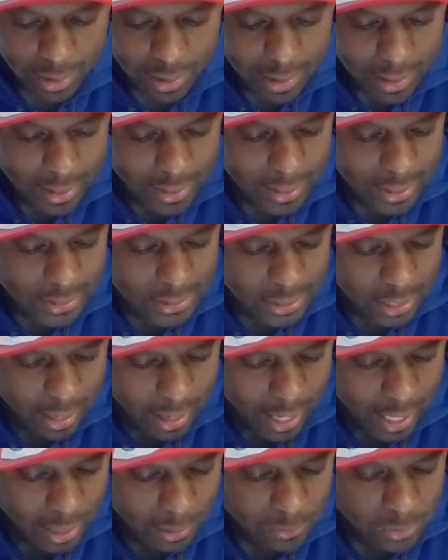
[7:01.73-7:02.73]
the
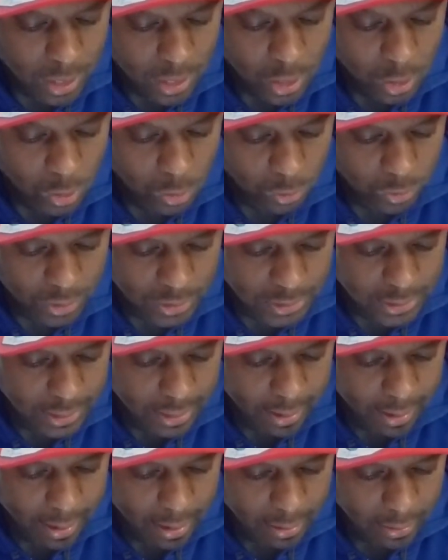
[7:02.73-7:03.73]
times,
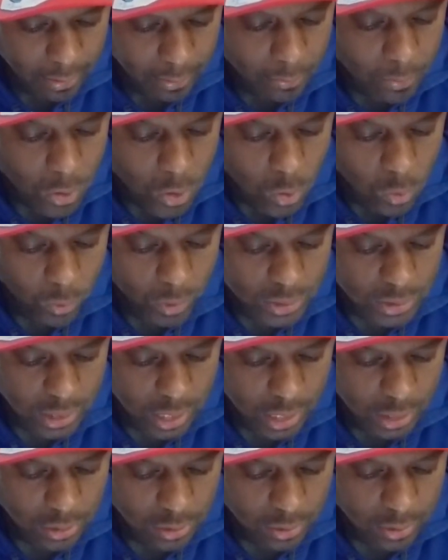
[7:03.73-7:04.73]
Christianity, which
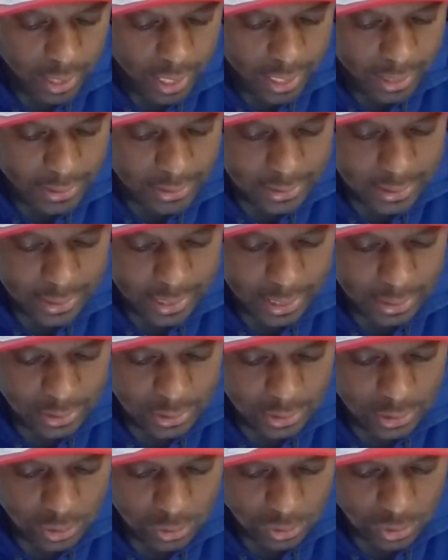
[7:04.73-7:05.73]
underlines the
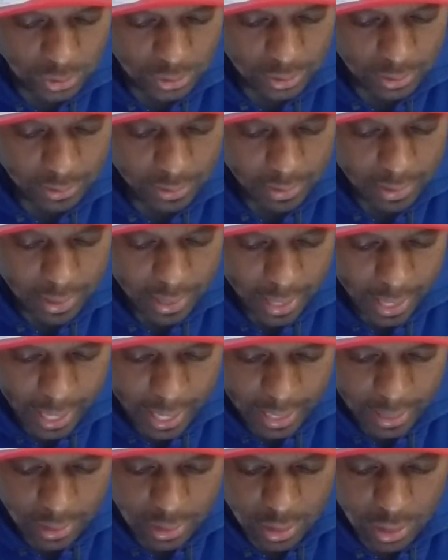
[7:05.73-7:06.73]
Constitution,
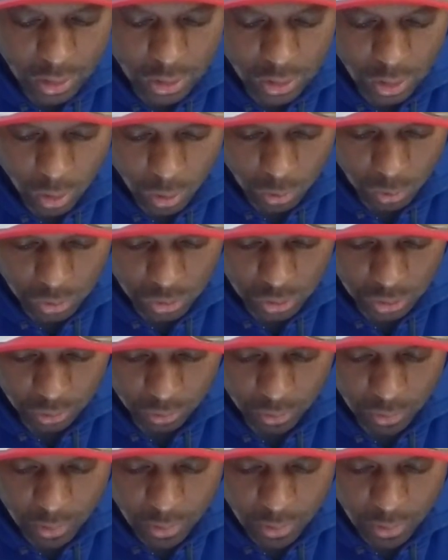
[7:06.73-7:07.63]
and the culture.